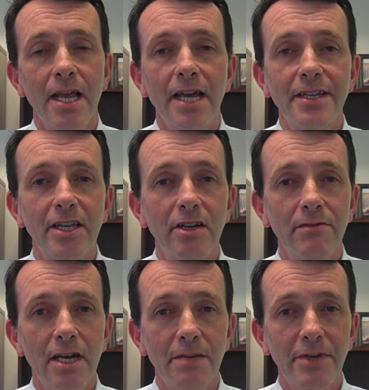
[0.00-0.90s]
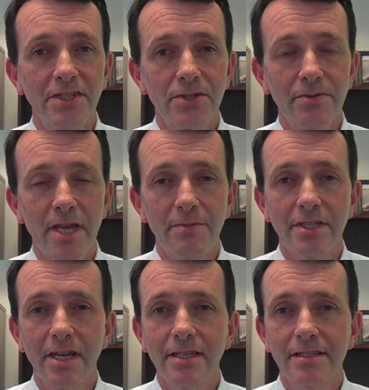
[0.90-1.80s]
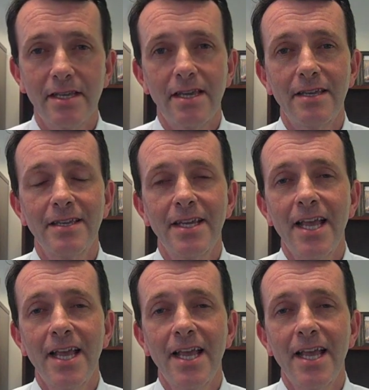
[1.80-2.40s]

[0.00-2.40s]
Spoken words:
I take care of a lot of patients with hepatitis C,